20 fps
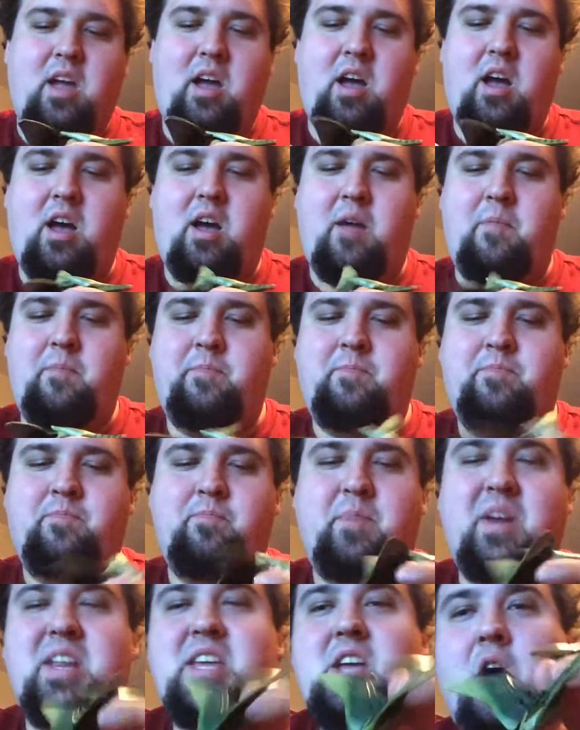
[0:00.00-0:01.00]
Um,
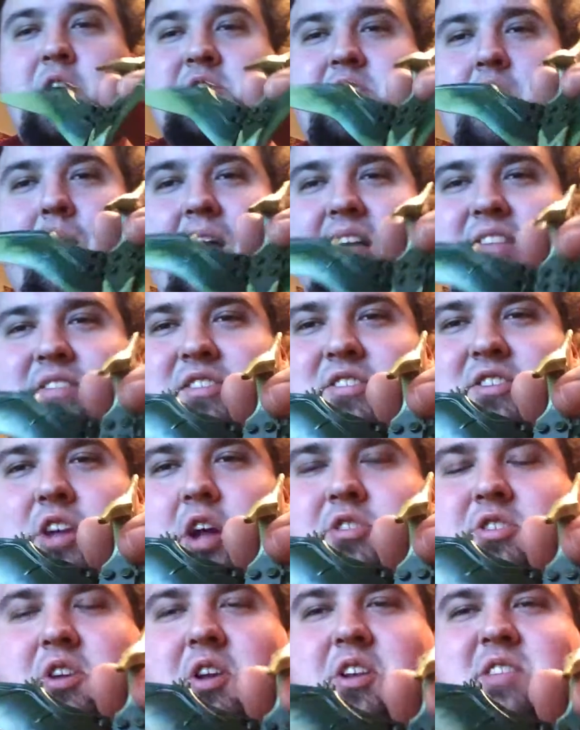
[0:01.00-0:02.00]
but he also has
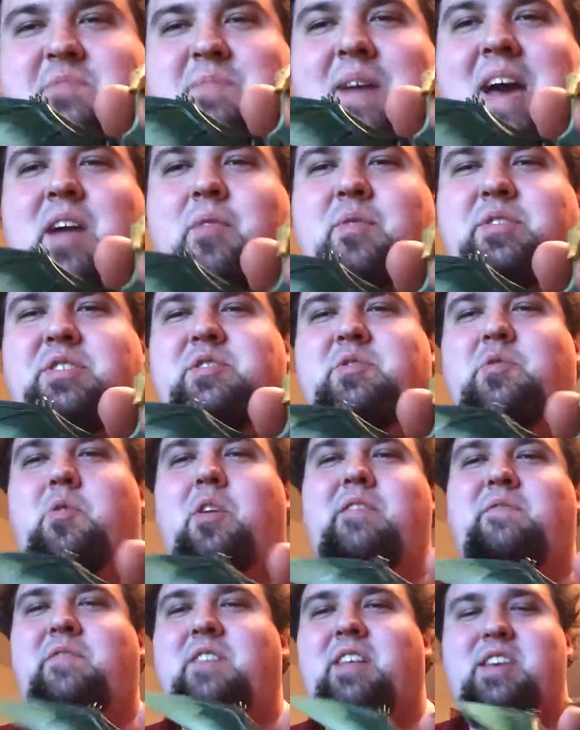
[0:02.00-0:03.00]
studs on his back, which is cool.
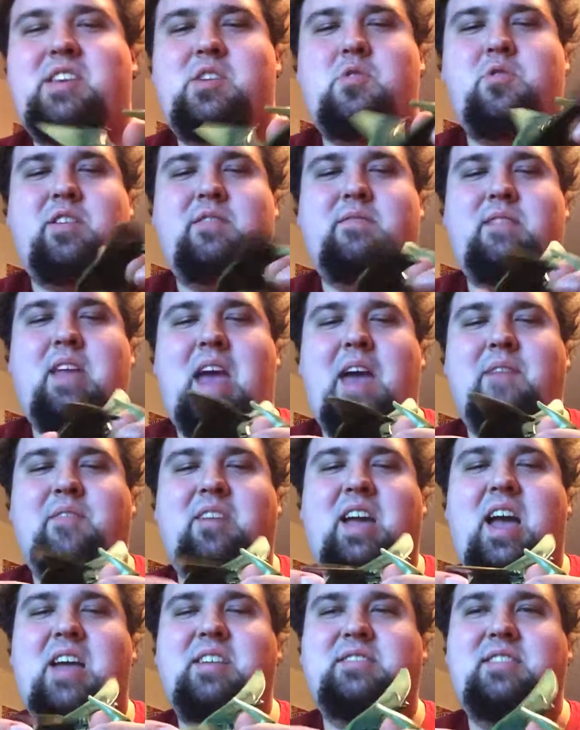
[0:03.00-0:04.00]
I feel like you could have a
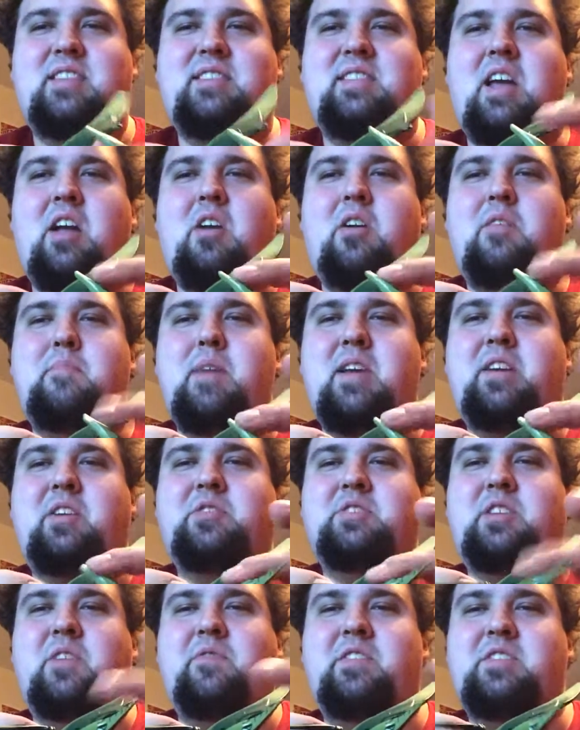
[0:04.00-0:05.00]
guy sit there and make
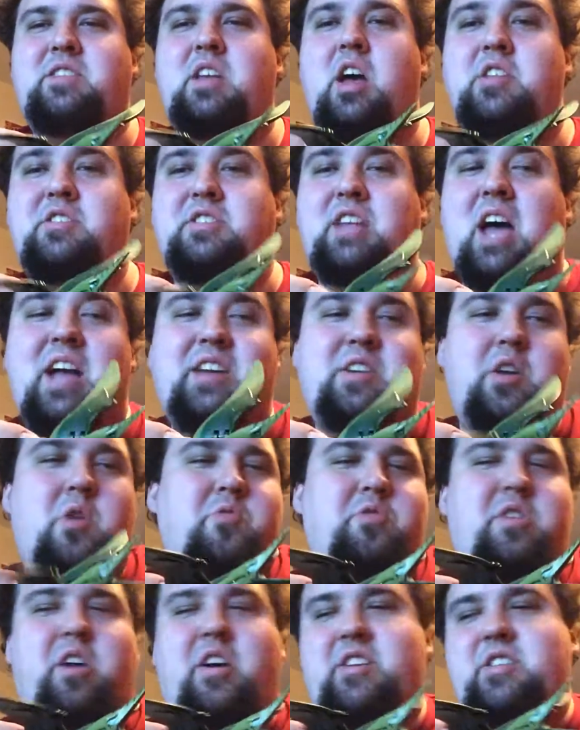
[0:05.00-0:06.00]
yourself a, a
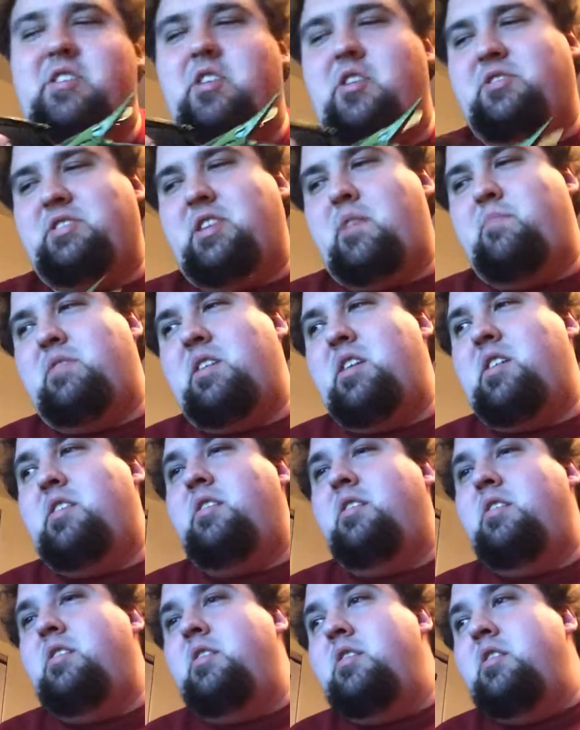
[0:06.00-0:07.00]
dino knight or something.
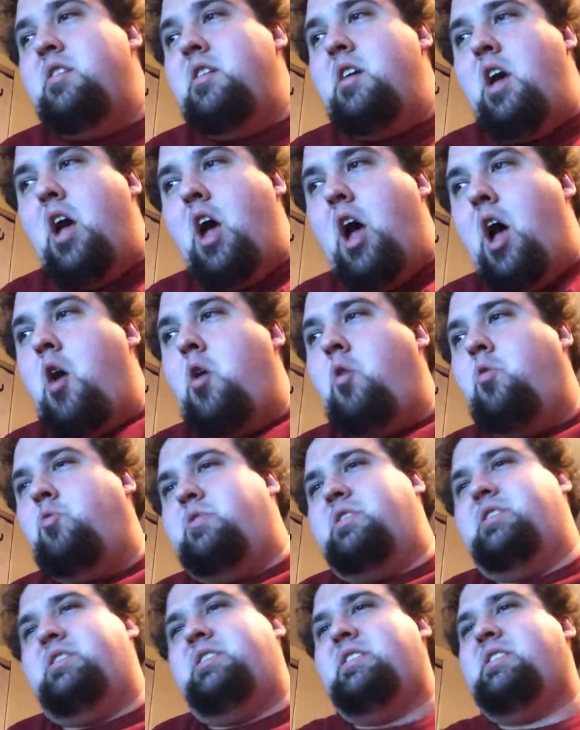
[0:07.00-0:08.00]

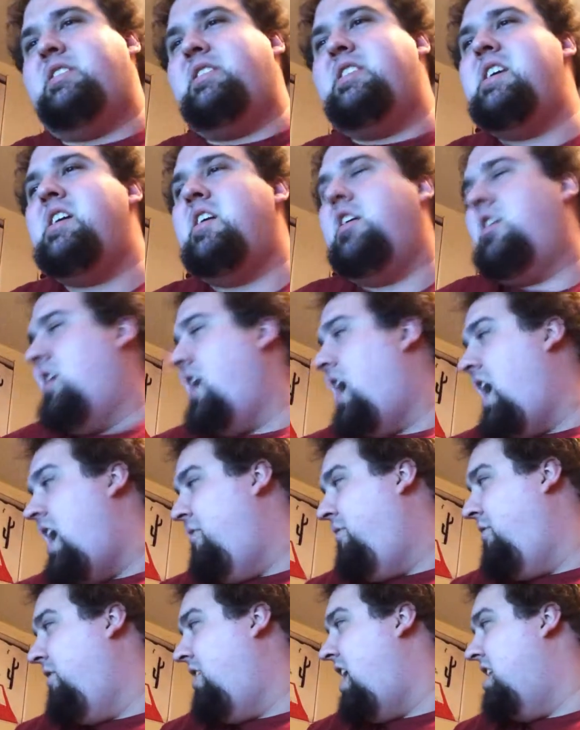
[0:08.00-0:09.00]
Oh dear,
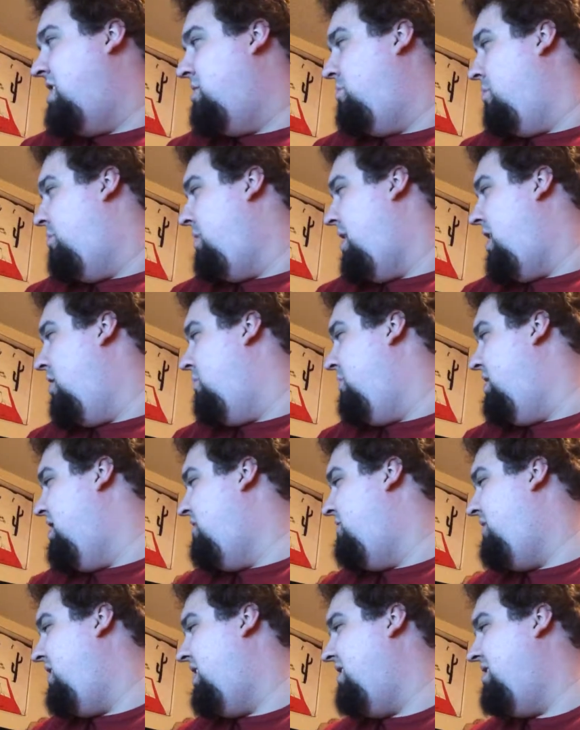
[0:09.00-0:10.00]
I forgot to prepare a
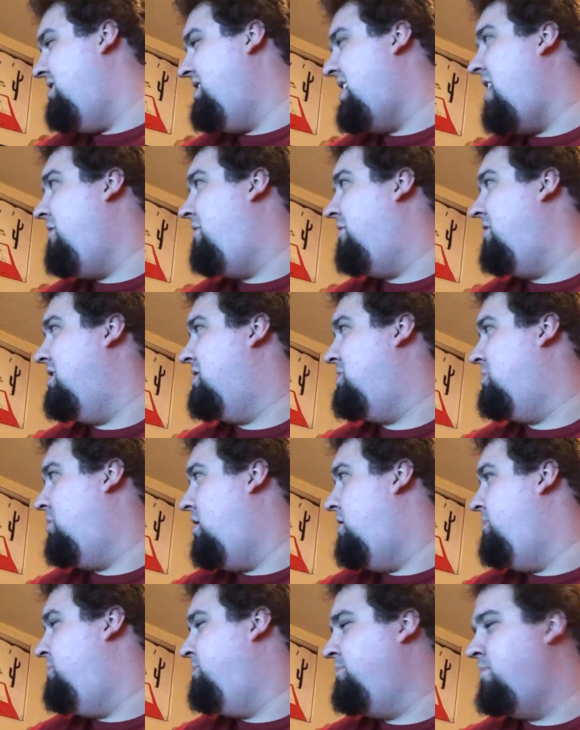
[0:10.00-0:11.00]
the today for this
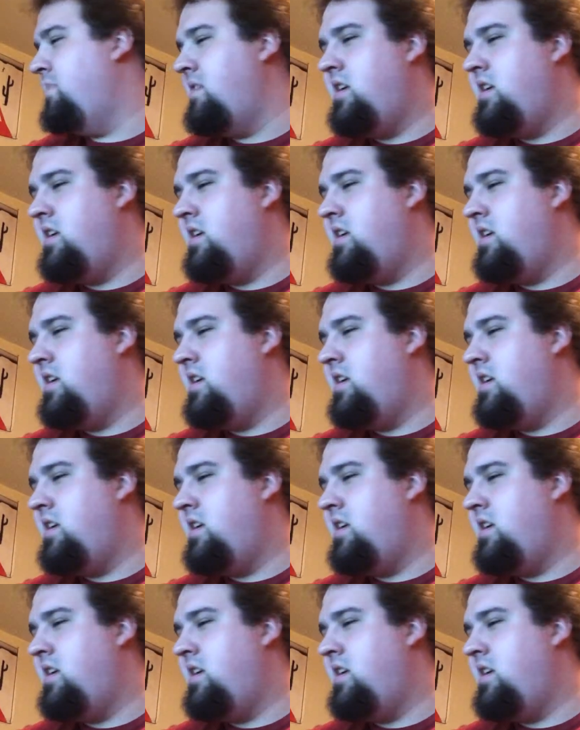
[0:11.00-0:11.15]
one.